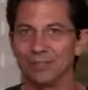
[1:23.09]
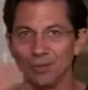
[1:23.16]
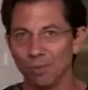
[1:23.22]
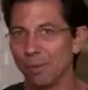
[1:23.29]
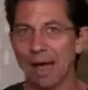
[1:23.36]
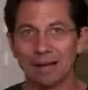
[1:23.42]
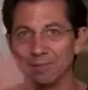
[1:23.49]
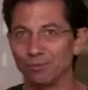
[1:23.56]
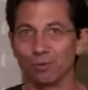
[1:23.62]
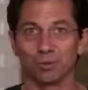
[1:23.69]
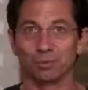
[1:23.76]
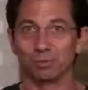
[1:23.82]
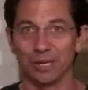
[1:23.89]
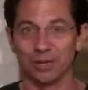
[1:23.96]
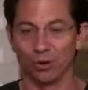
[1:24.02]
You can go back and
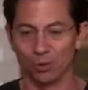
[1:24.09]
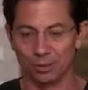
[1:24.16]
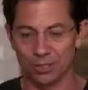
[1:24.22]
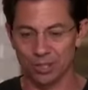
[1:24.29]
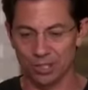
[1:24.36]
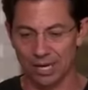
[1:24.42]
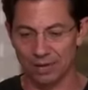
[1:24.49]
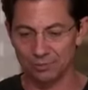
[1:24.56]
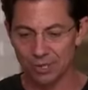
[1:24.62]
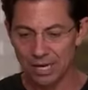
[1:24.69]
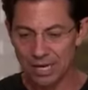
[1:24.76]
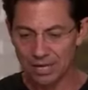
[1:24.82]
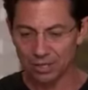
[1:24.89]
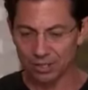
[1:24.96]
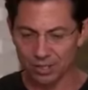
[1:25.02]
forth, play it a whole bunch of times
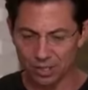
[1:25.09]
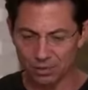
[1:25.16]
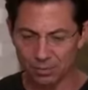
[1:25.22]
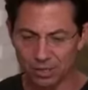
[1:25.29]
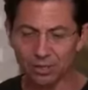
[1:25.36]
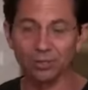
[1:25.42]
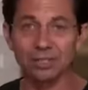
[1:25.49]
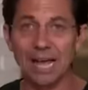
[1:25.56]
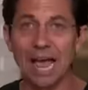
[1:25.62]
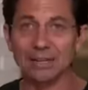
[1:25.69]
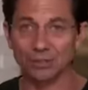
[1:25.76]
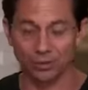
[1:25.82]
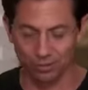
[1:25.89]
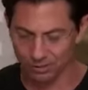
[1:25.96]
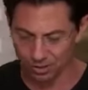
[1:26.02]
because it's going to be a little
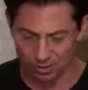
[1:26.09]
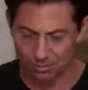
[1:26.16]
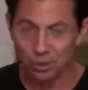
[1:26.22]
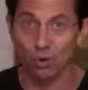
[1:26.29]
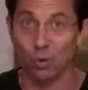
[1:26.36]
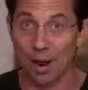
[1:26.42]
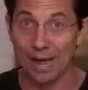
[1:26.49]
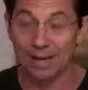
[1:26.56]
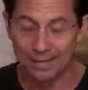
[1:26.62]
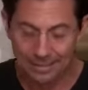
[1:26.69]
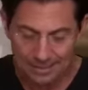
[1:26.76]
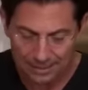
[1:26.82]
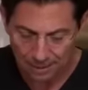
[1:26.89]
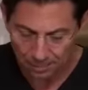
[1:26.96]
tactical and it's going to be quick.